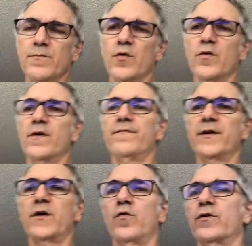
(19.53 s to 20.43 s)
more of
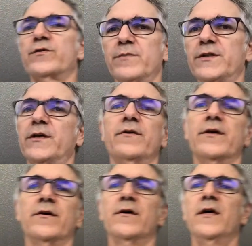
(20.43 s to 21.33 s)
the course
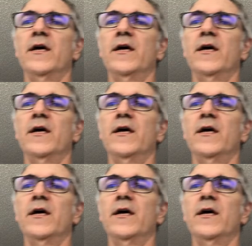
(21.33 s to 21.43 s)
material.